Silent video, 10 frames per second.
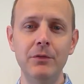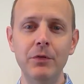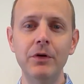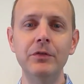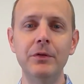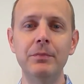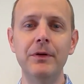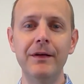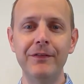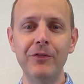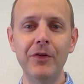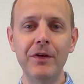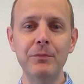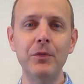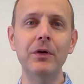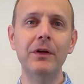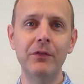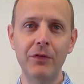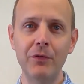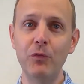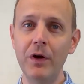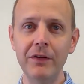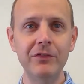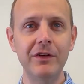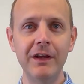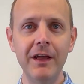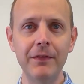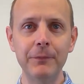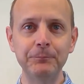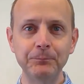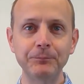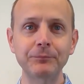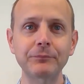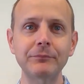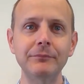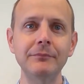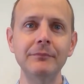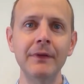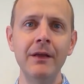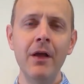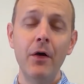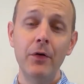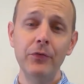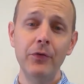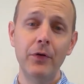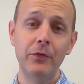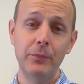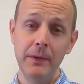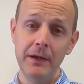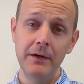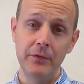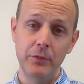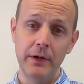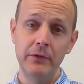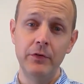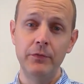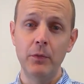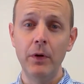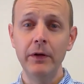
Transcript: in worship on Sunday mornings and watch together. Also, speaking of which, if you're